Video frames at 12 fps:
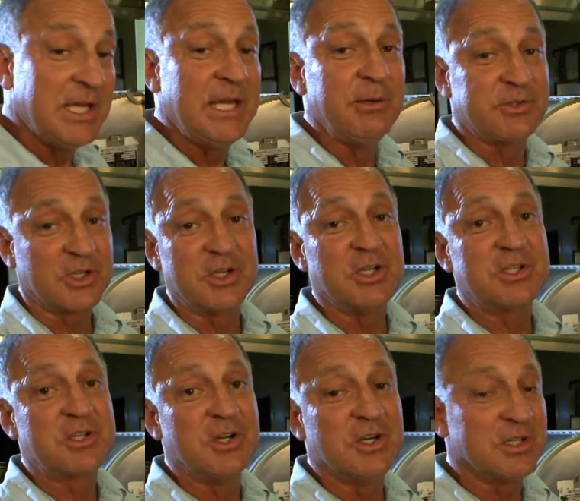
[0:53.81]
He was a good
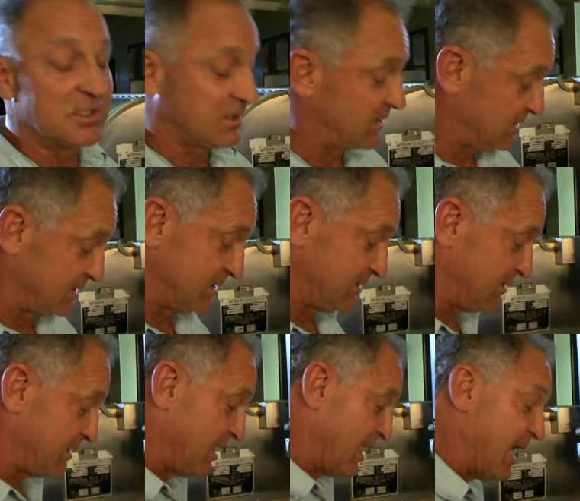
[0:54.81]
cook,
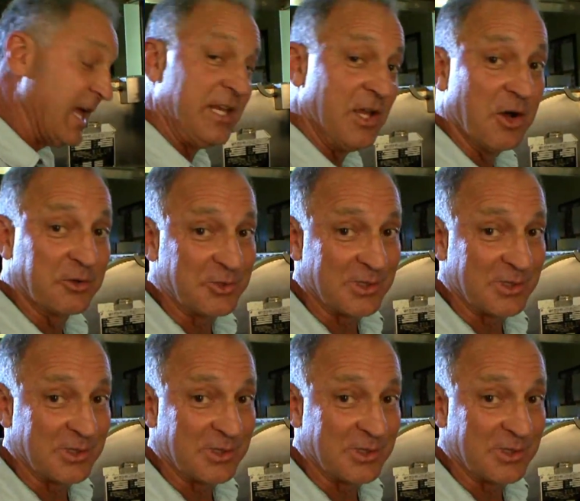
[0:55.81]
and he also